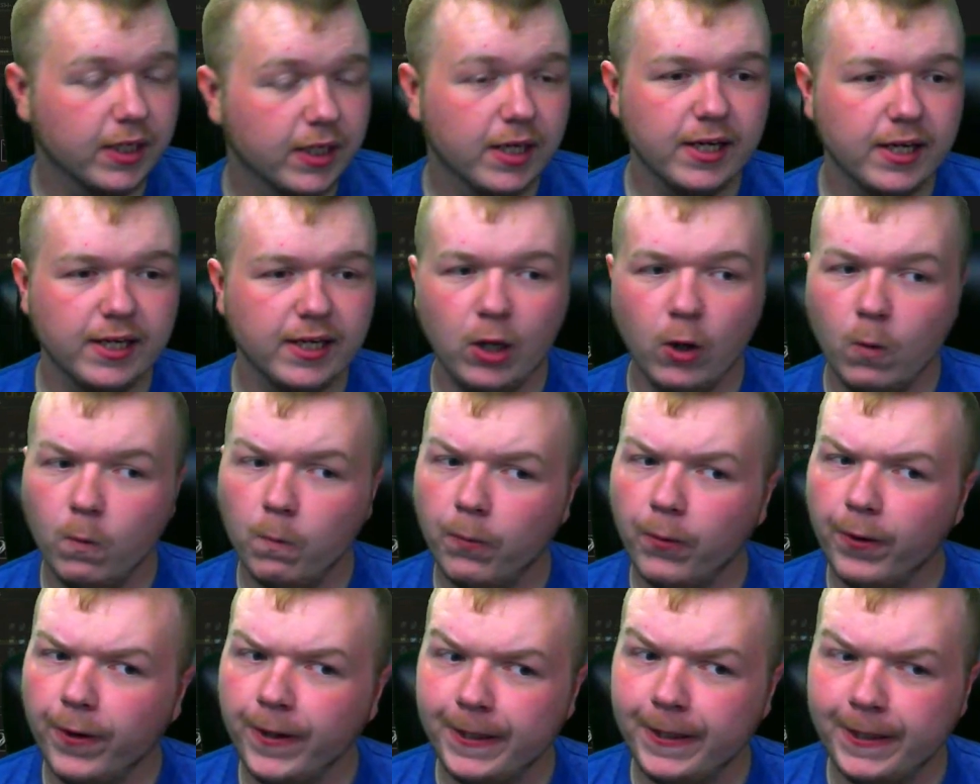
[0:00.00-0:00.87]
don't
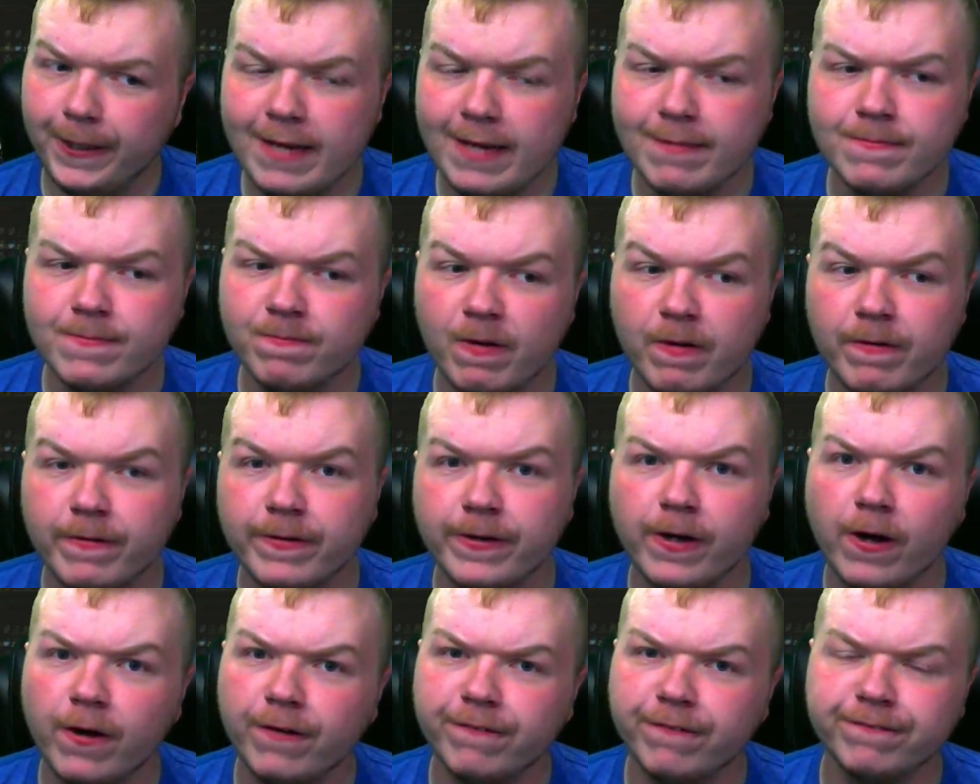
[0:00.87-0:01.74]
play games very
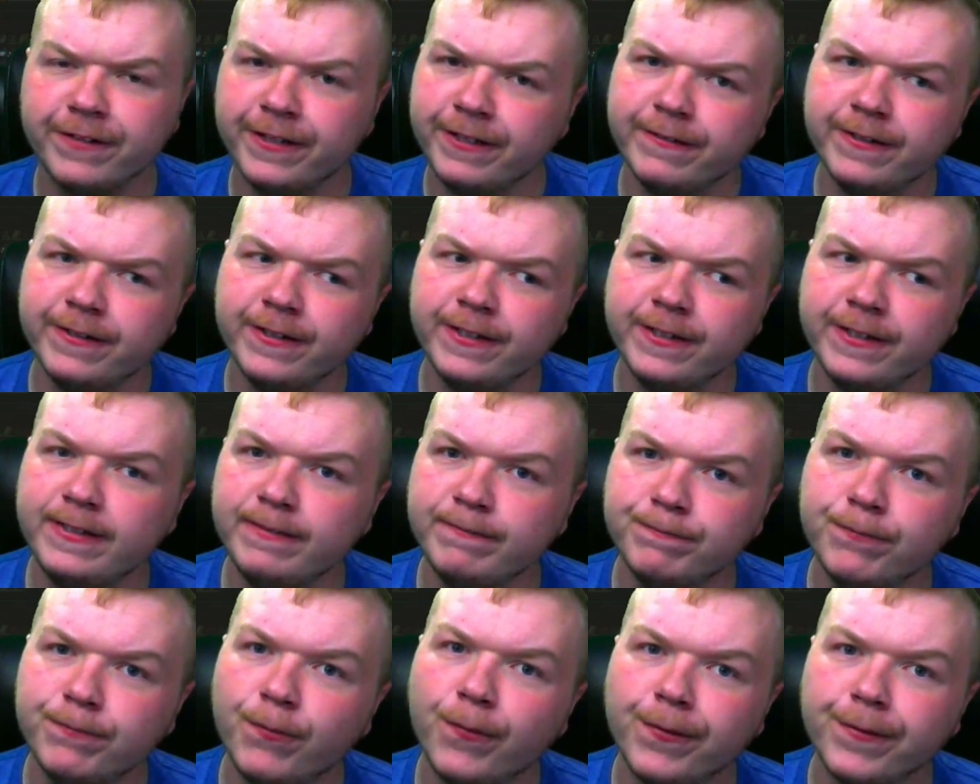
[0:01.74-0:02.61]
often
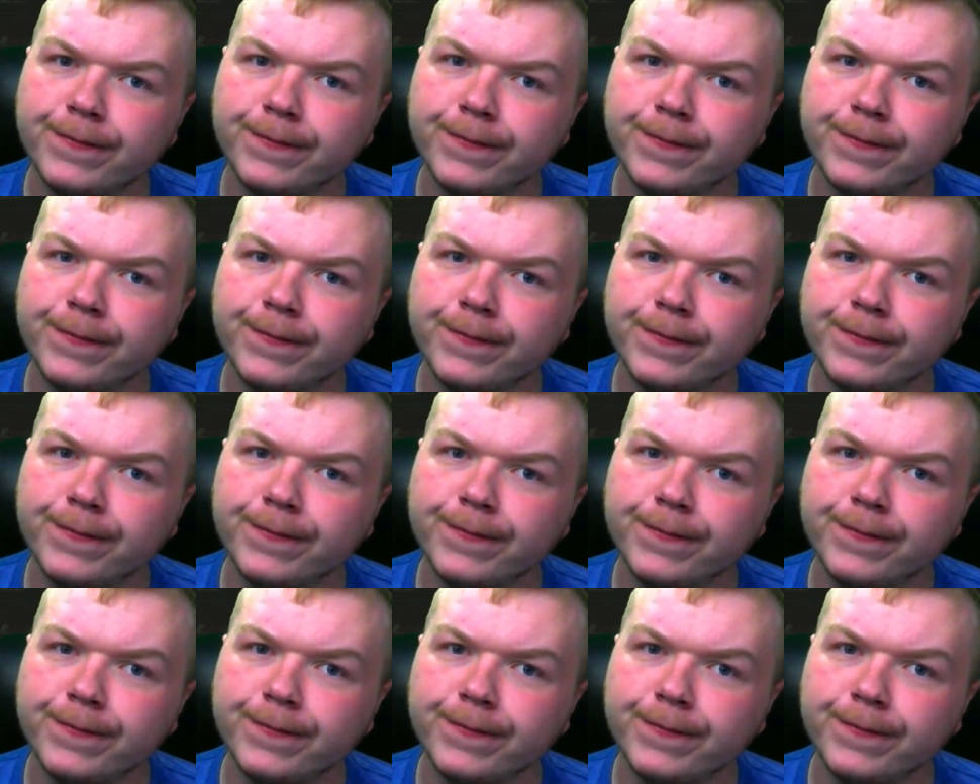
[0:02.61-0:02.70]
anymore.